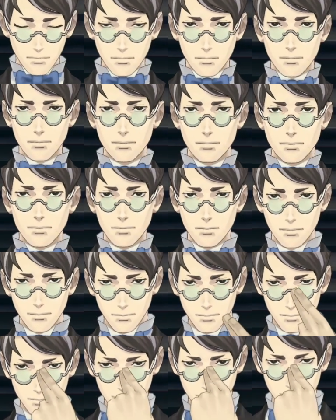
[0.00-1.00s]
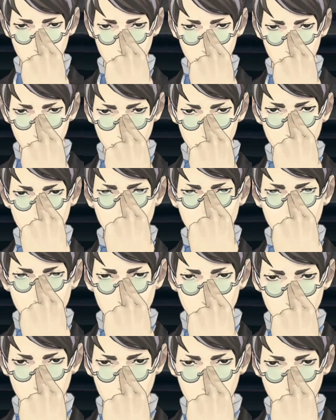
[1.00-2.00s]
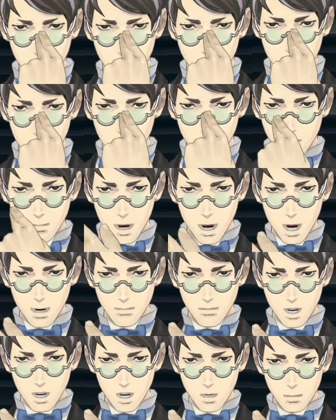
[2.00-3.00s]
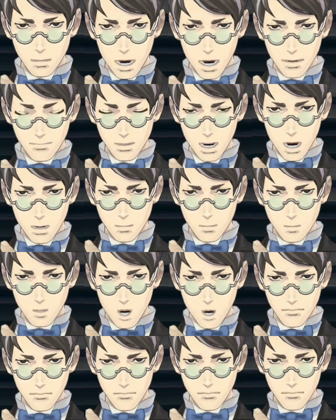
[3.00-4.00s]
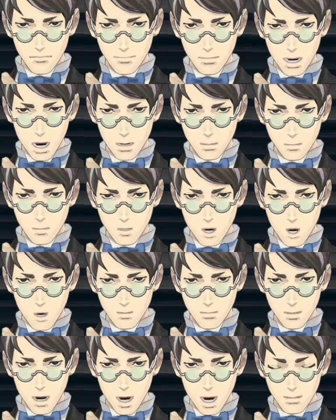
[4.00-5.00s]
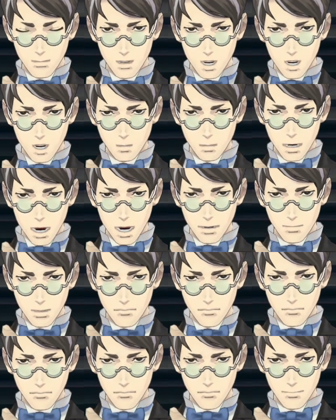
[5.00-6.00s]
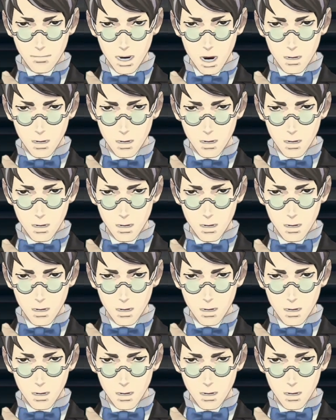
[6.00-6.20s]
He's not going to tell us. Secret. That would be classified police information, which I am not at liberty to